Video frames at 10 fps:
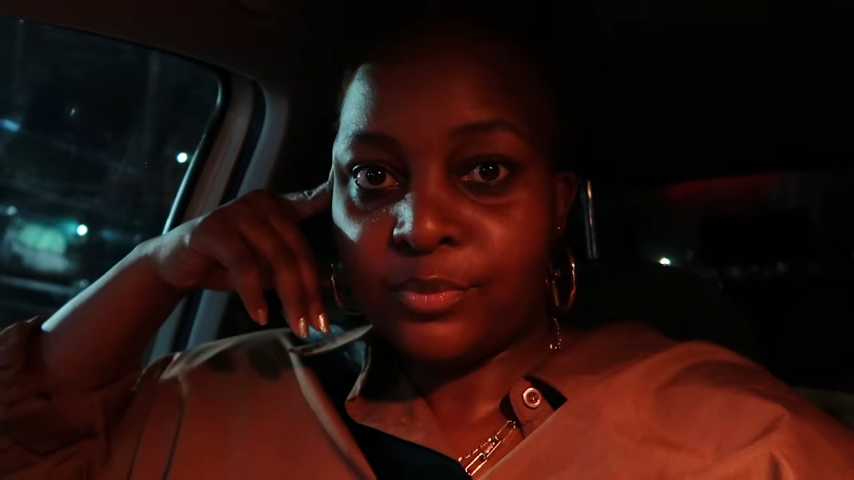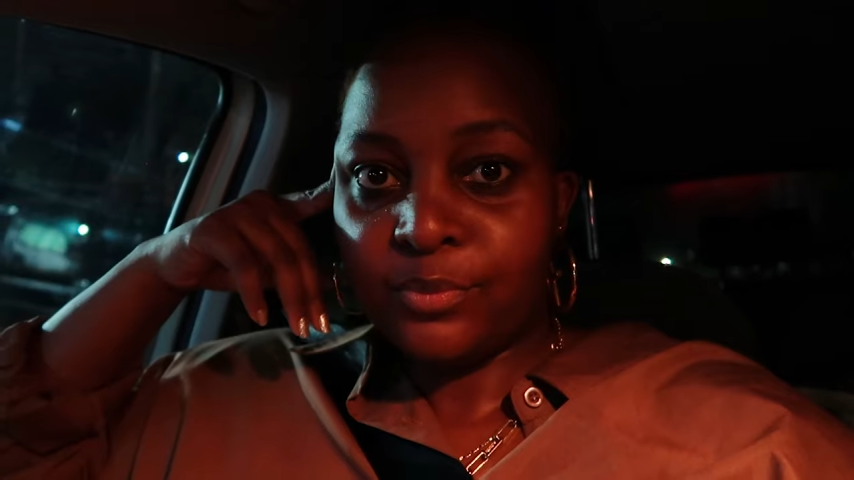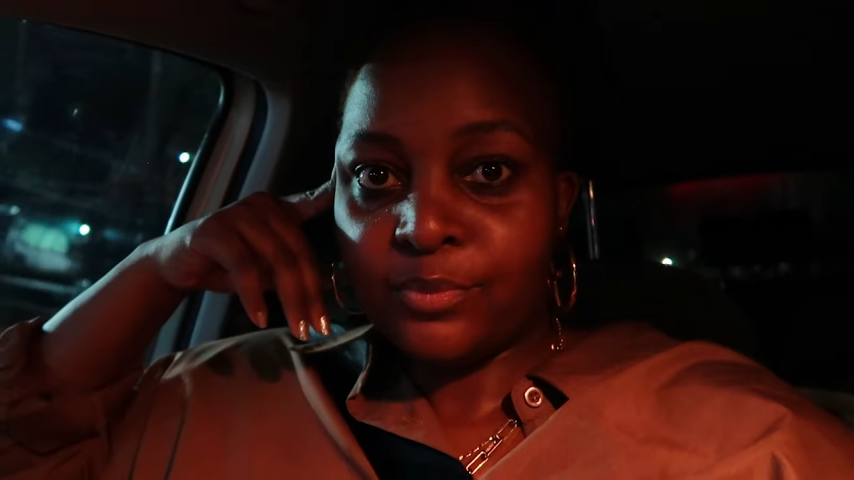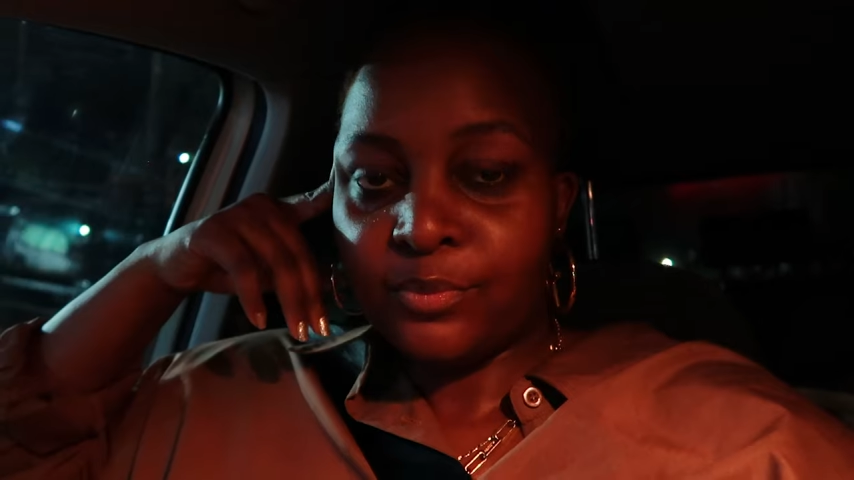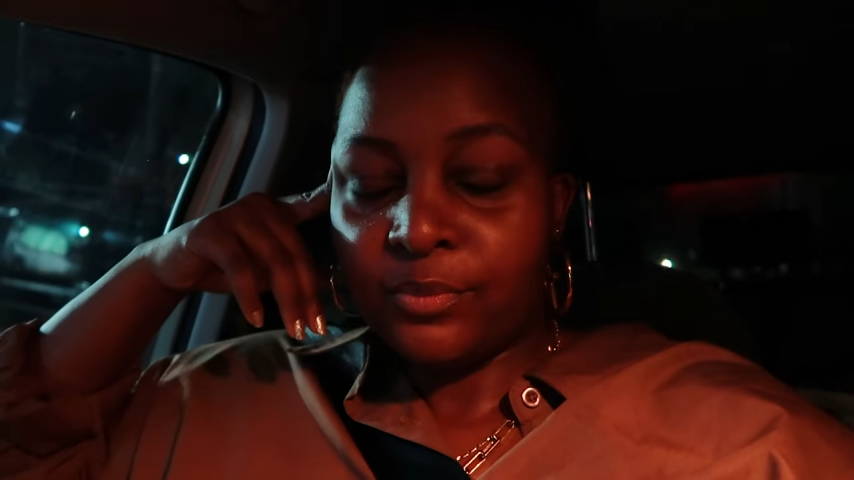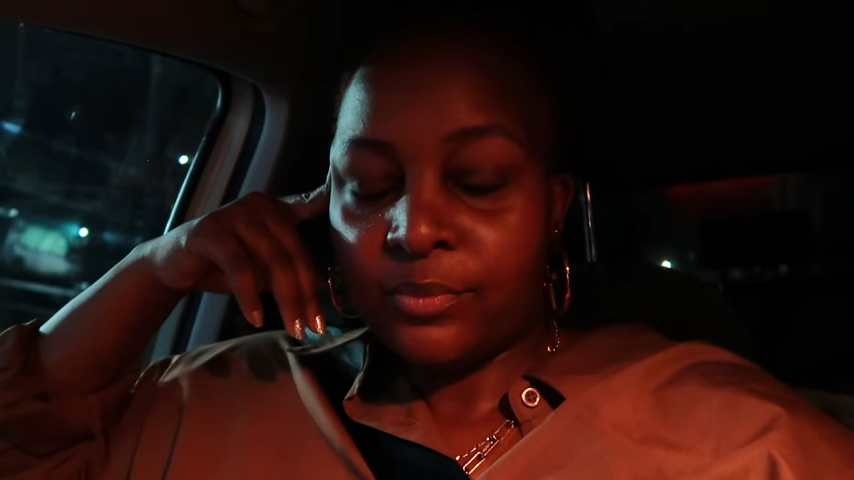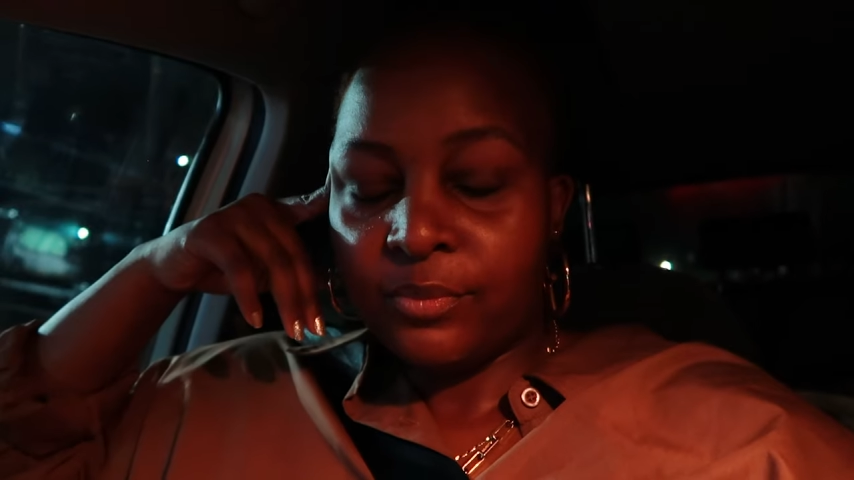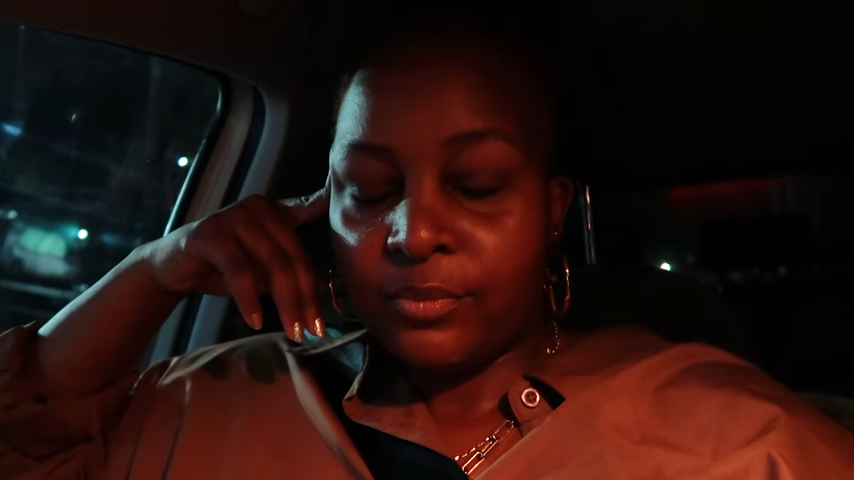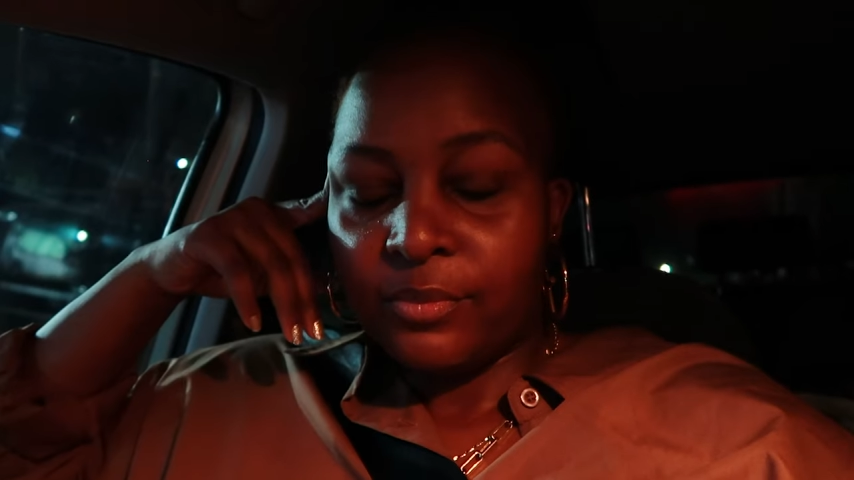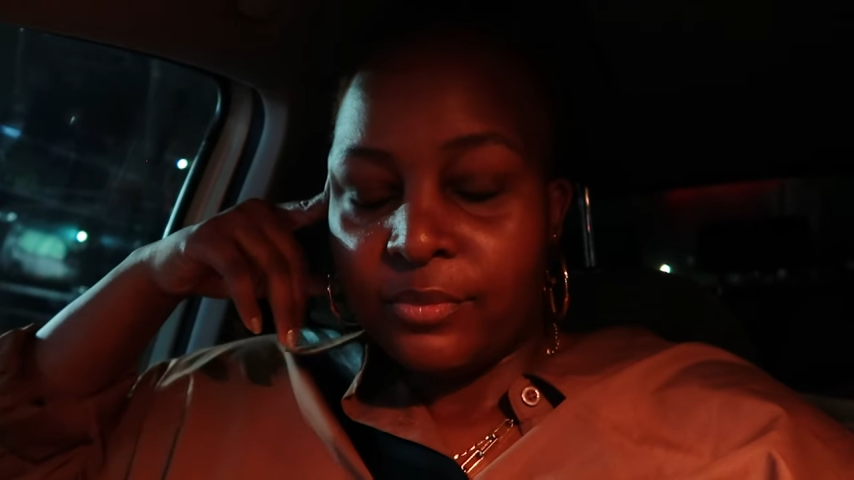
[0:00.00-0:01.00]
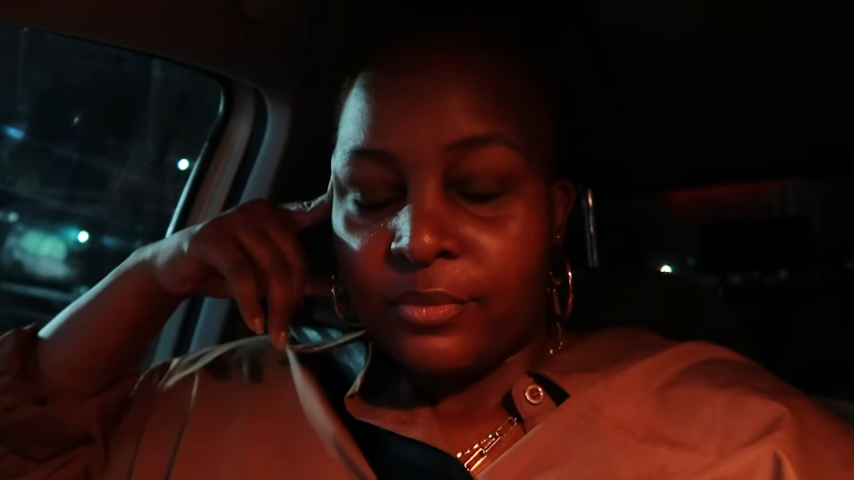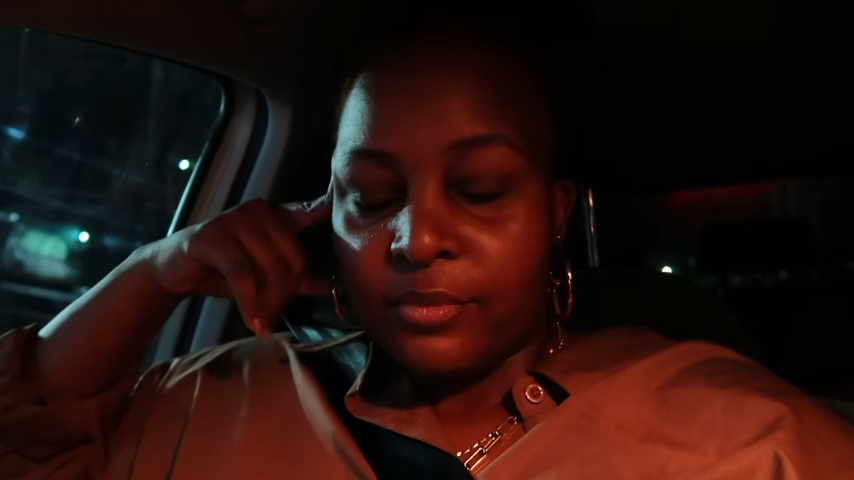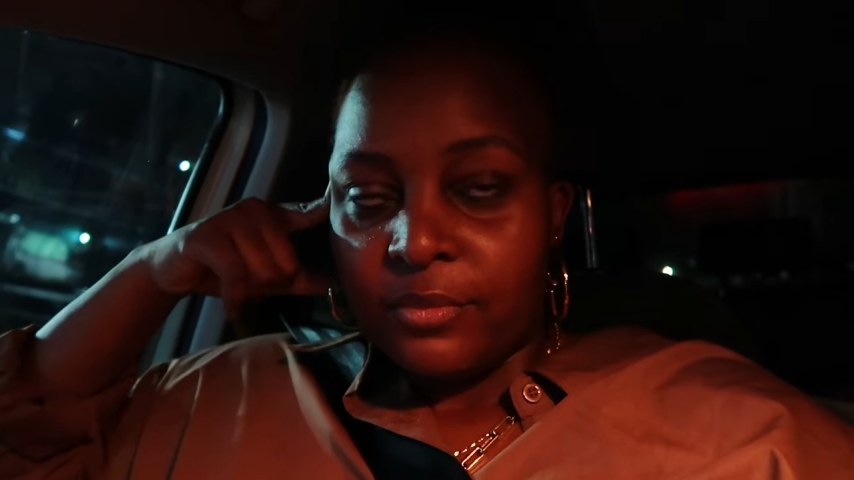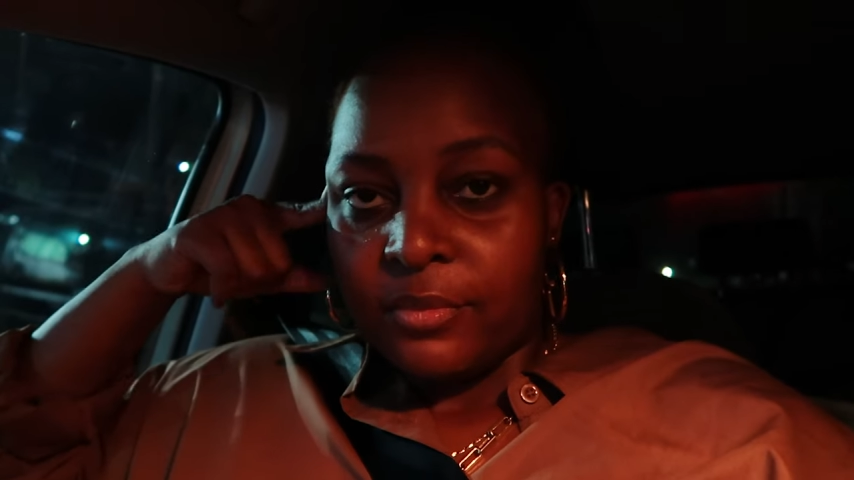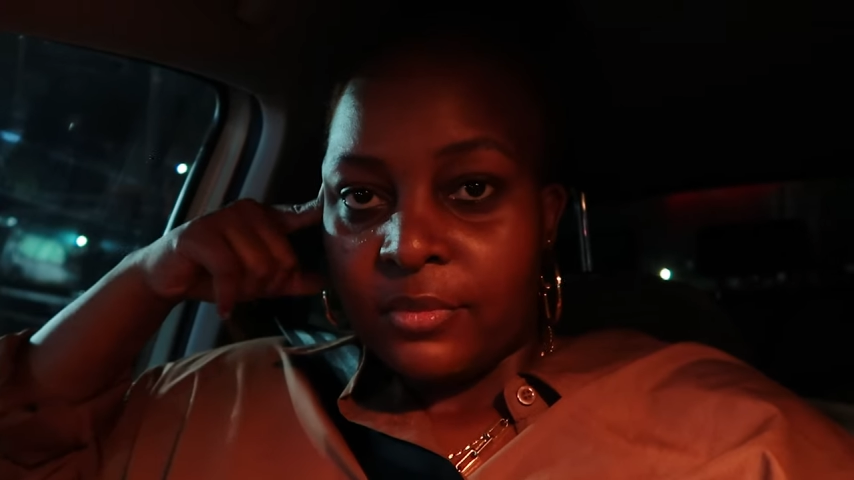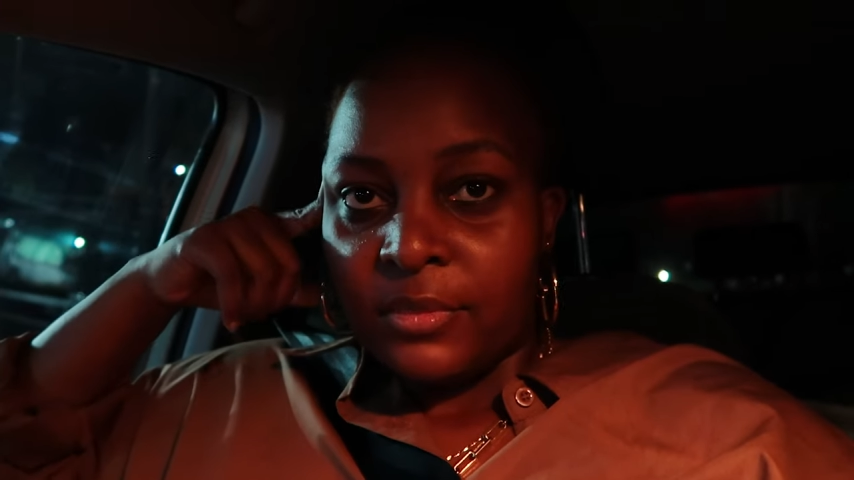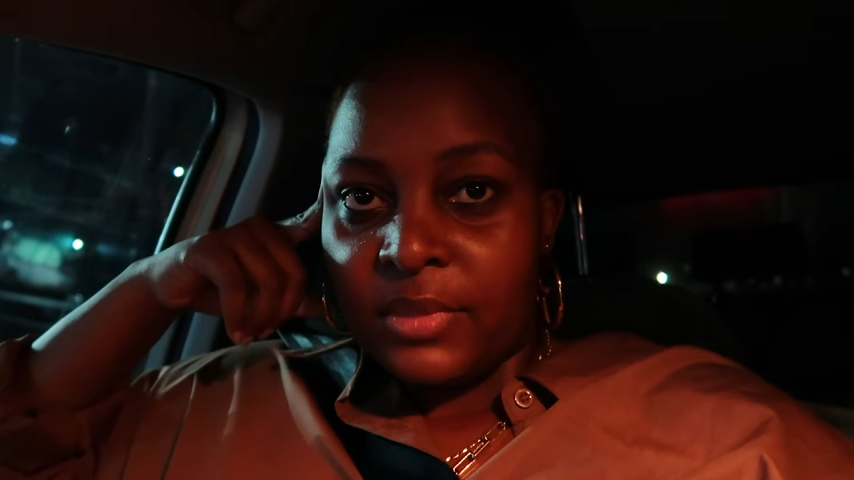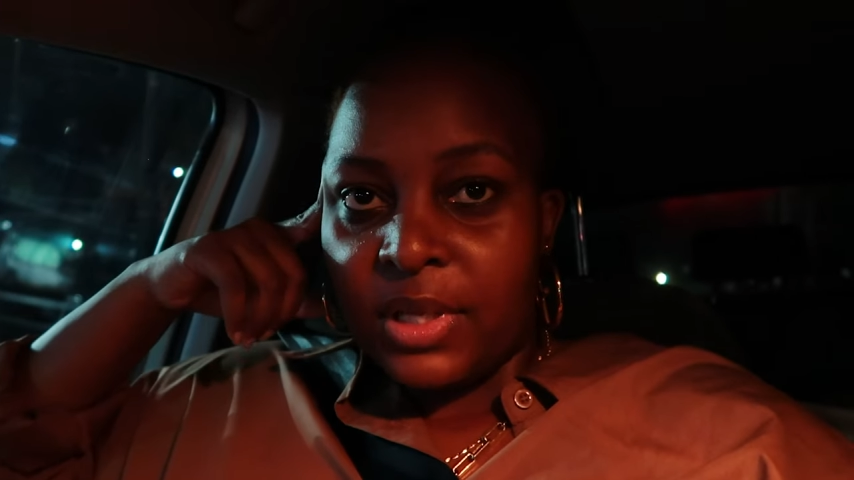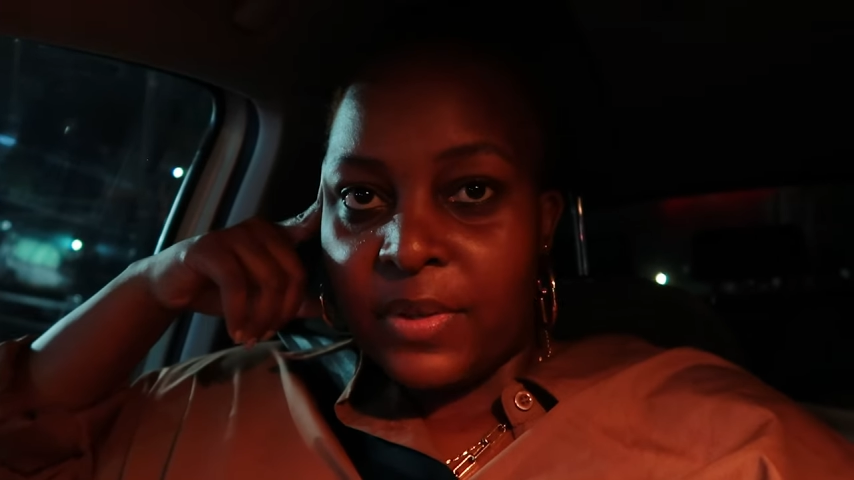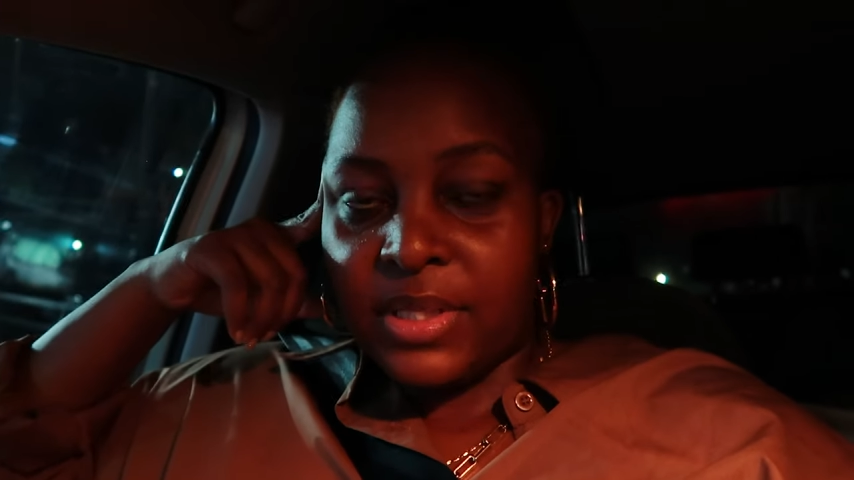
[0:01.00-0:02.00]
It